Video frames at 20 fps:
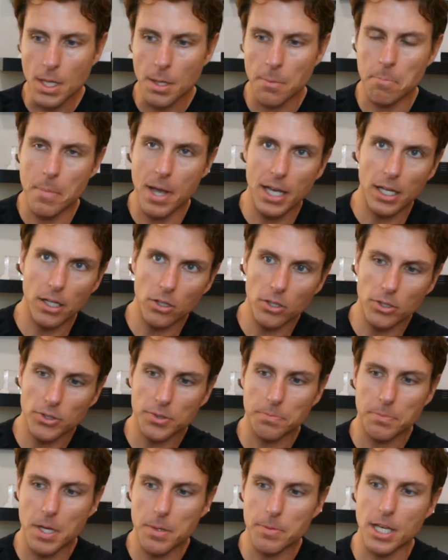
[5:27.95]

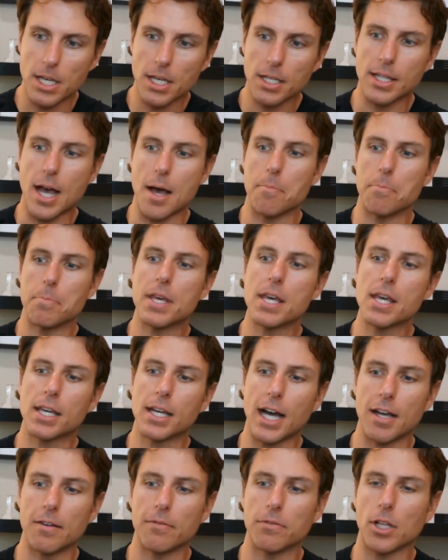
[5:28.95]
males maybe hit that peak height